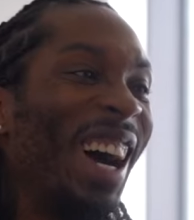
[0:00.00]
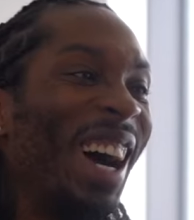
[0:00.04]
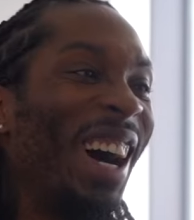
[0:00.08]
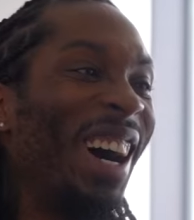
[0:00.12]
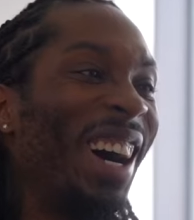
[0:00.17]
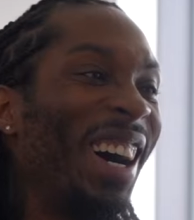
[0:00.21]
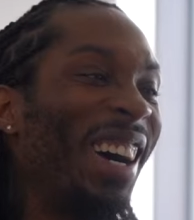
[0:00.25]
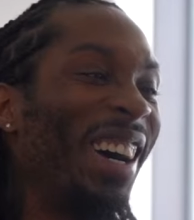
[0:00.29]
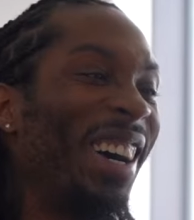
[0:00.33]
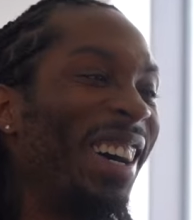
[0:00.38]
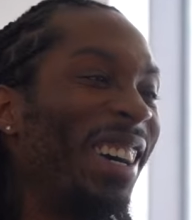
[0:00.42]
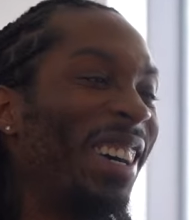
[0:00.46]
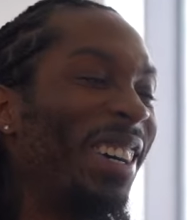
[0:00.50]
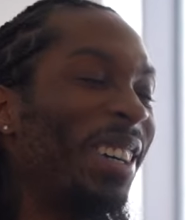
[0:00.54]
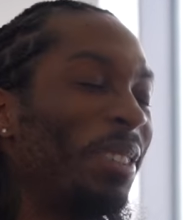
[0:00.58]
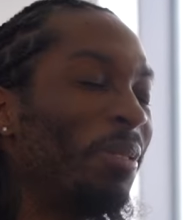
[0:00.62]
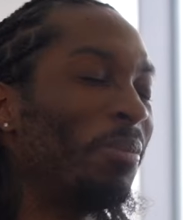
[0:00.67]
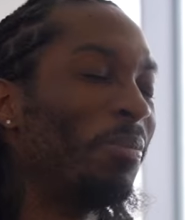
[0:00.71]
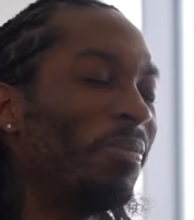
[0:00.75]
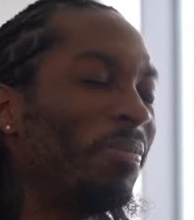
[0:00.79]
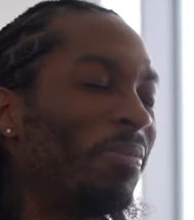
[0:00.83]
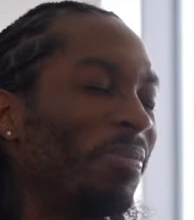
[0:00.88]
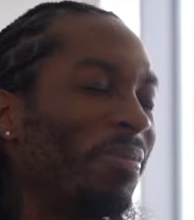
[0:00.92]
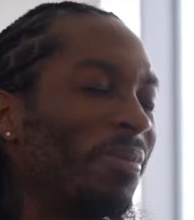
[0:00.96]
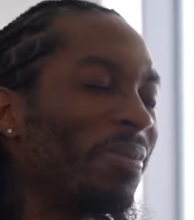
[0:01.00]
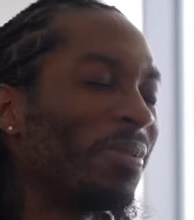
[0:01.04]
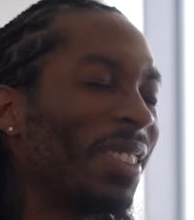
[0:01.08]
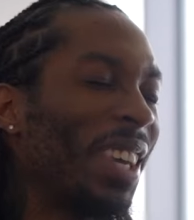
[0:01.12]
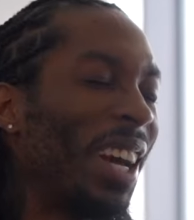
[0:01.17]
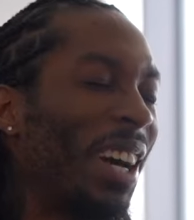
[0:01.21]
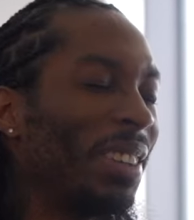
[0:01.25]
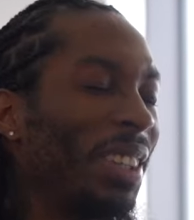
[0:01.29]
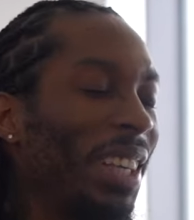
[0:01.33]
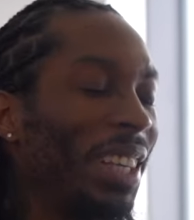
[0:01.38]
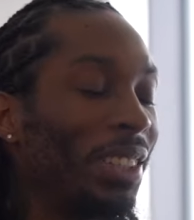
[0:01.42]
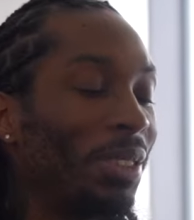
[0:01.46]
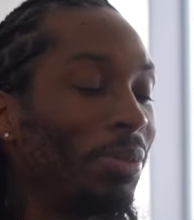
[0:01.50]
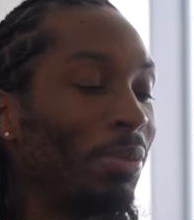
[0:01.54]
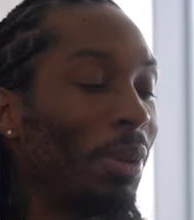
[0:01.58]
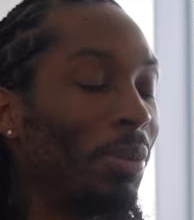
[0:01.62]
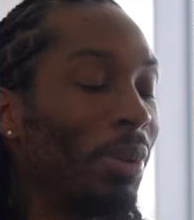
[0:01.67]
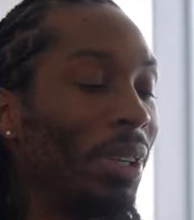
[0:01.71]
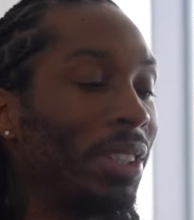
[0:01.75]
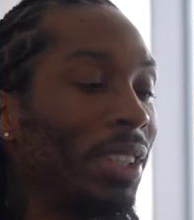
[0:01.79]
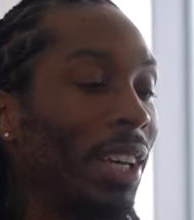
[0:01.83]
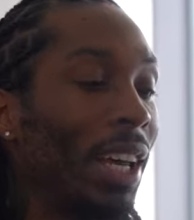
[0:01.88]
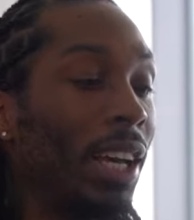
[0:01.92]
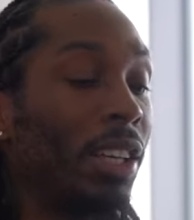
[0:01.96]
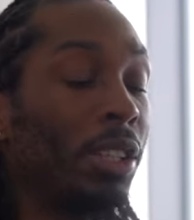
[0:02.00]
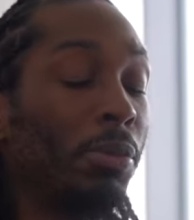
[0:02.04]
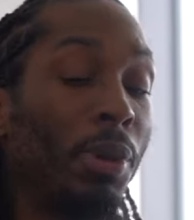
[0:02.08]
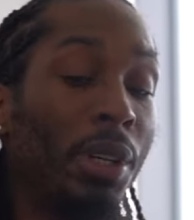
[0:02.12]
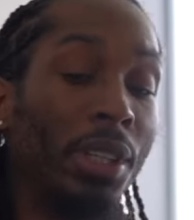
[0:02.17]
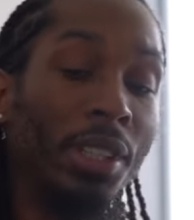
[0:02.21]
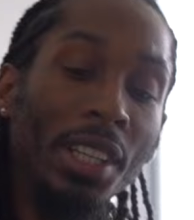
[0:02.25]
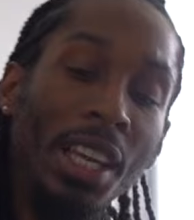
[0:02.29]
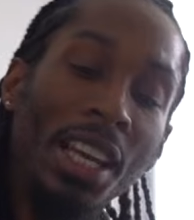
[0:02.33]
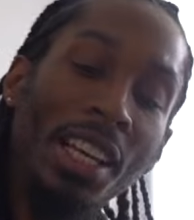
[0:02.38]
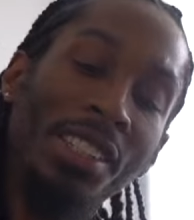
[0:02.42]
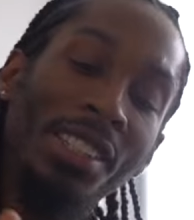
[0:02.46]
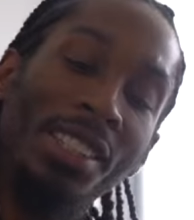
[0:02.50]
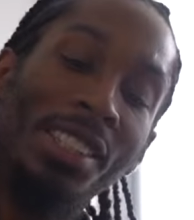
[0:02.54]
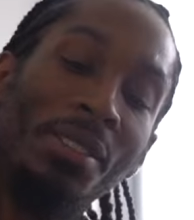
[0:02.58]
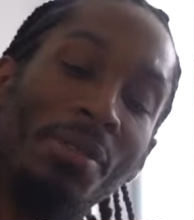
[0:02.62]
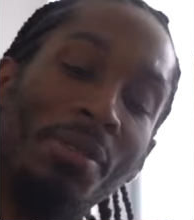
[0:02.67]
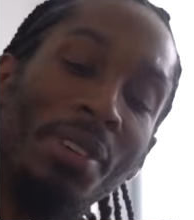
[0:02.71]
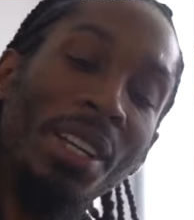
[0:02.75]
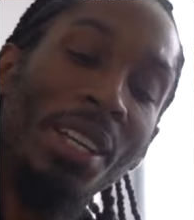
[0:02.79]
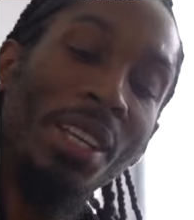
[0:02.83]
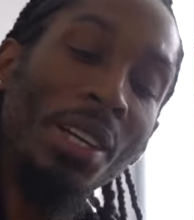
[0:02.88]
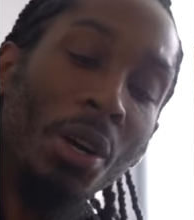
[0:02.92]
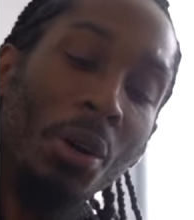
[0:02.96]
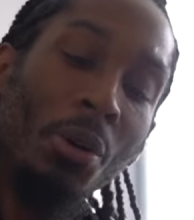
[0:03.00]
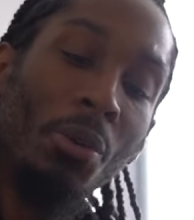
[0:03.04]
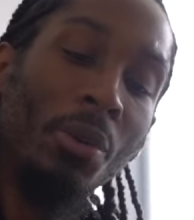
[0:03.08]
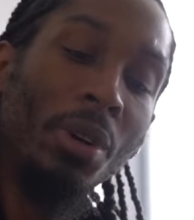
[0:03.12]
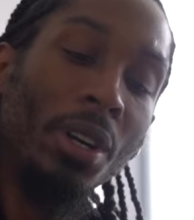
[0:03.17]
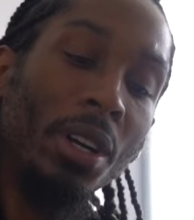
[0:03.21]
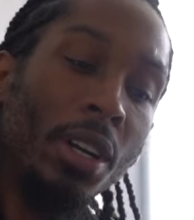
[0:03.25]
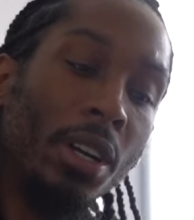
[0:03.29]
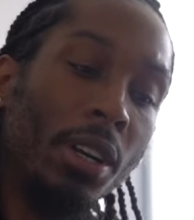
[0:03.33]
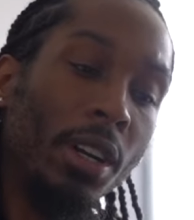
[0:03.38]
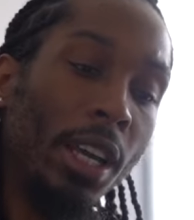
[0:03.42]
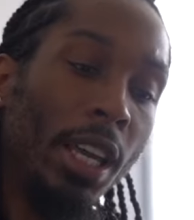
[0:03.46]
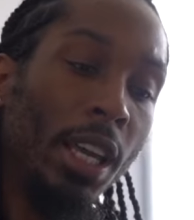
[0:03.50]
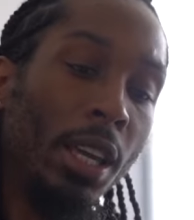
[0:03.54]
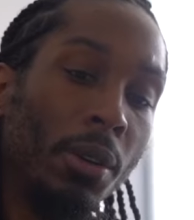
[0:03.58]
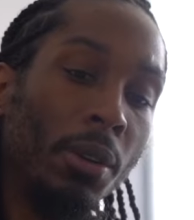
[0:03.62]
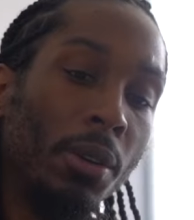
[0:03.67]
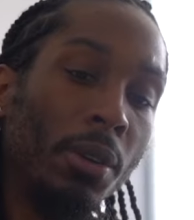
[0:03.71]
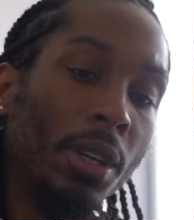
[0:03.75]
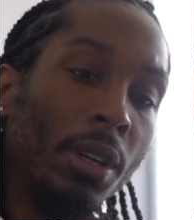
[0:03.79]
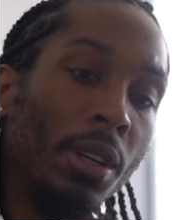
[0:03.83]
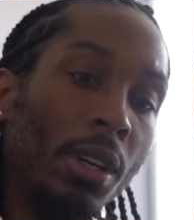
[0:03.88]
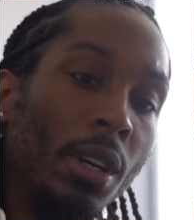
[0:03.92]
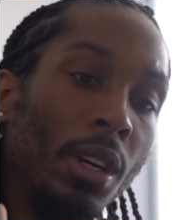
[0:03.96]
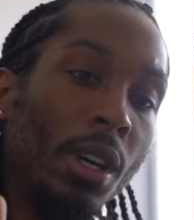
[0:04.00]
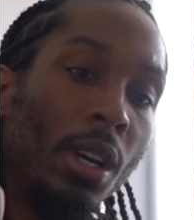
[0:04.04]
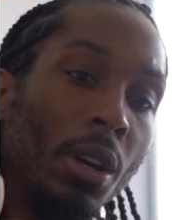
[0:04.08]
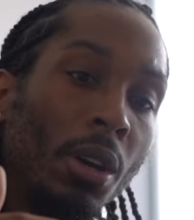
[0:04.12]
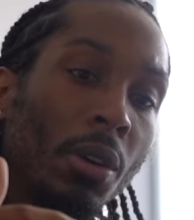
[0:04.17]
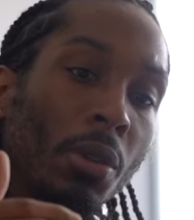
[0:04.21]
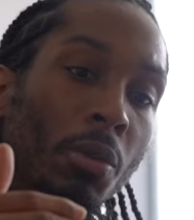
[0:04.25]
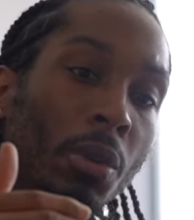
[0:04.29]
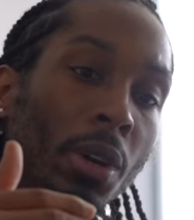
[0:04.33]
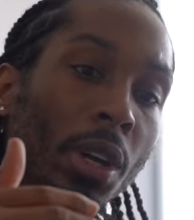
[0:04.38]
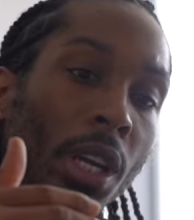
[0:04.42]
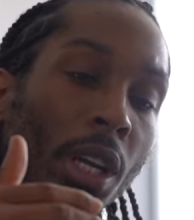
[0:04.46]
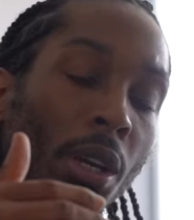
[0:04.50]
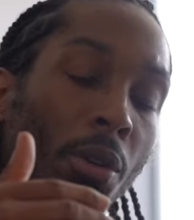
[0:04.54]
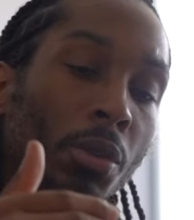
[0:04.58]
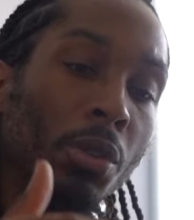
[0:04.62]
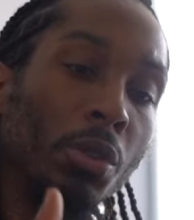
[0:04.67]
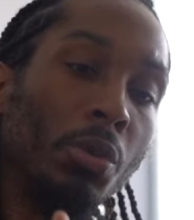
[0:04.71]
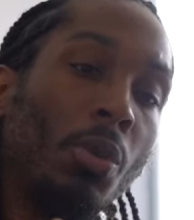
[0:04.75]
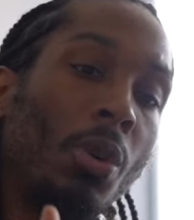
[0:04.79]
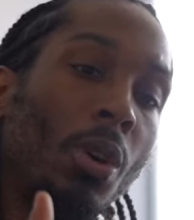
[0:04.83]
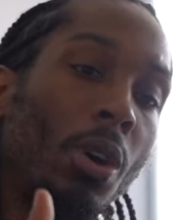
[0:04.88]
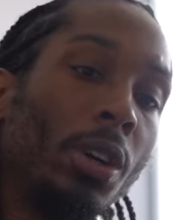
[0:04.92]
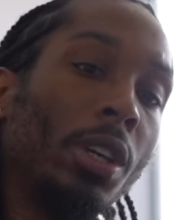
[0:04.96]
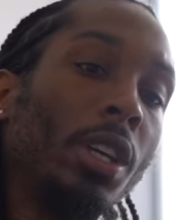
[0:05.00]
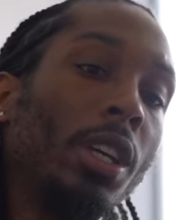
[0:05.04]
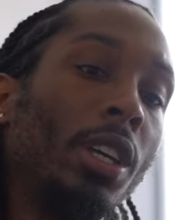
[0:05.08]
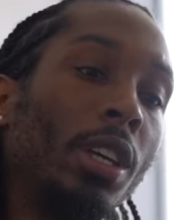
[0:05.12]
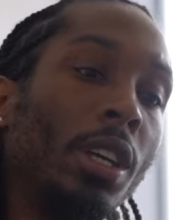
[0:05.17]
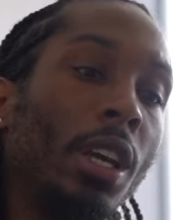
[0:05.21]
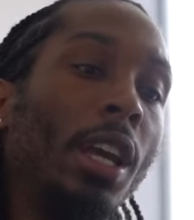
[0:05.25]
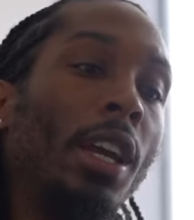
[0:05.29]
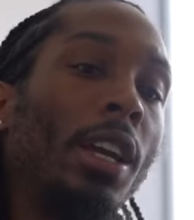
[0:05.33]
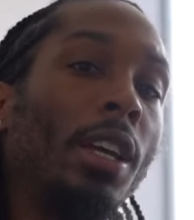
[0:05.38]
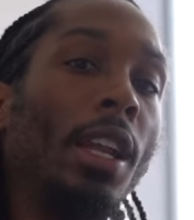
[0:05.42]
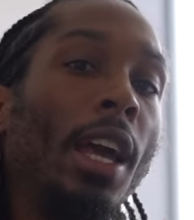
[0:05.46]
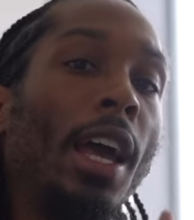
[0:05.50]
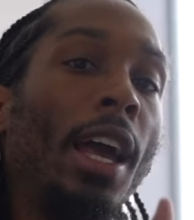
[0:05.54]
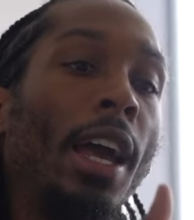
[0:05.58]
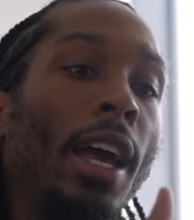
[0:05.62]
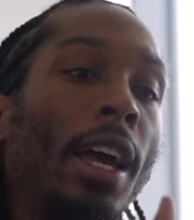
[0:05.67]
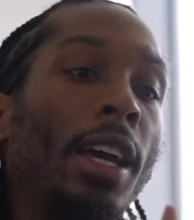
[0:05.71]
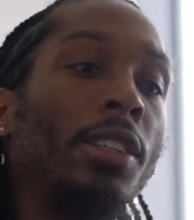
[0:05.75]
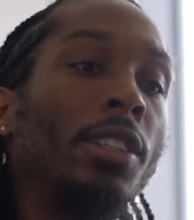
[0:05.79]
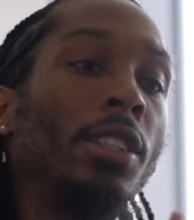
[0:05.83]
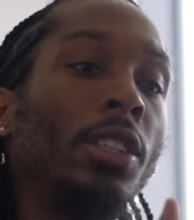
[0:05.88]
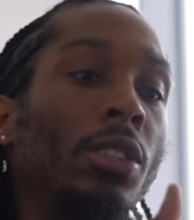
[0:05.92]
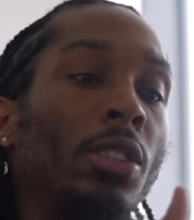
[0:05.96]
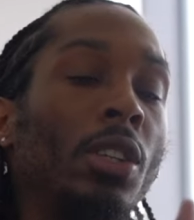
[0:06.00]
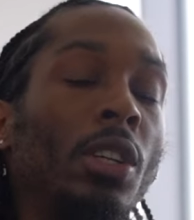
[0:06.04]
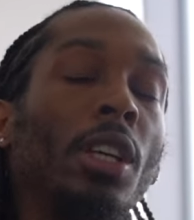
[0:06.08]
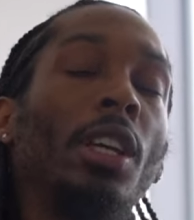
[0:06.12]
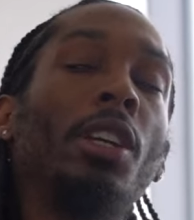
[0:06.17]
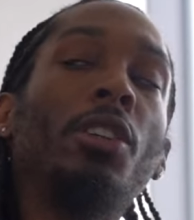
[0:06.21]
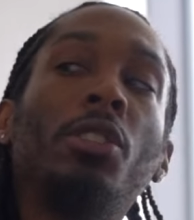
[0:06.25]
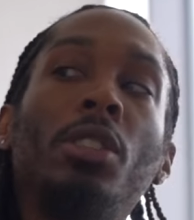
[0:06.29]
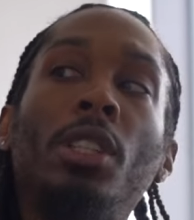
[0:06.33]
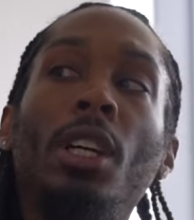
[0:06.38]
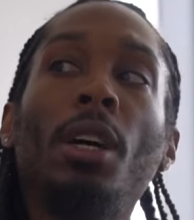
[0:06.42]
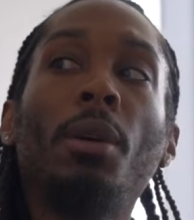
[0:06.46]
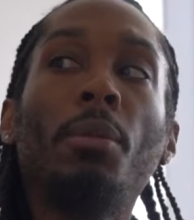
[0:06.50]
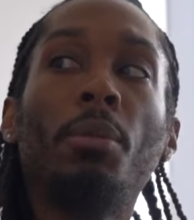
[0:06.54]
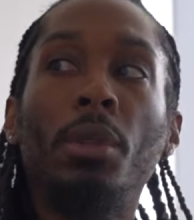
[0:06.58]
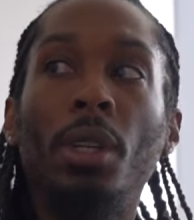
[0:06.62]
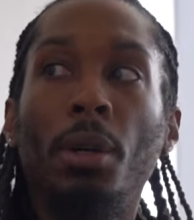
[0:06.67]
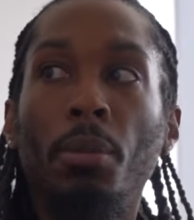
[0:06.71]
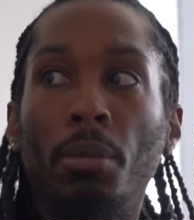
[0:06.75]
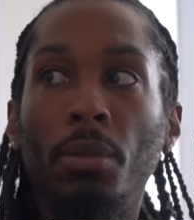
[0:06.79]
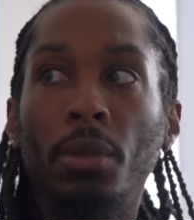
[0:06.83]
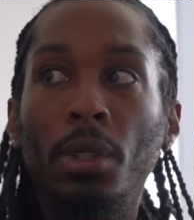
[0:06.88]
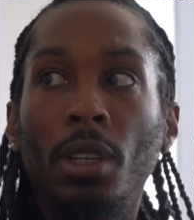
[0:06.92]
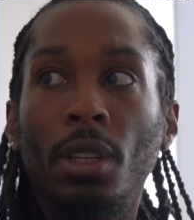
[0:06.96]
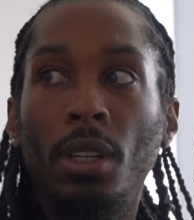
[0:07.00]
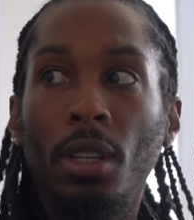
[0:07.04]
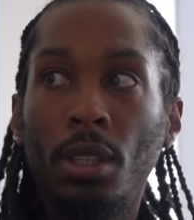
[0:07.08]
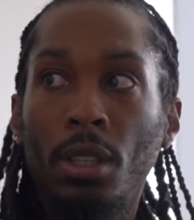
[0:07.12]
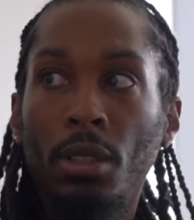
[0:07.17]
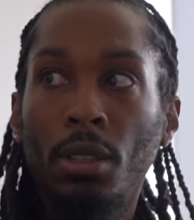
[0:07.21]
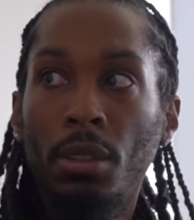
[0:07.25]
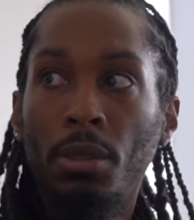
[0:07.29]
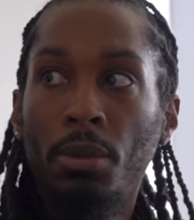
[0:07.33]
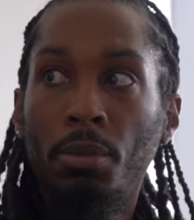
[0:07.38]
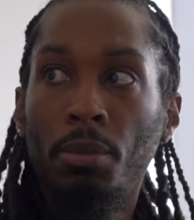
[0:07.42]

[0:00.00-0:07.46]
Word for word: um, I think it's remember the times, but it's the video where he where he was walking, and as he took each step, the the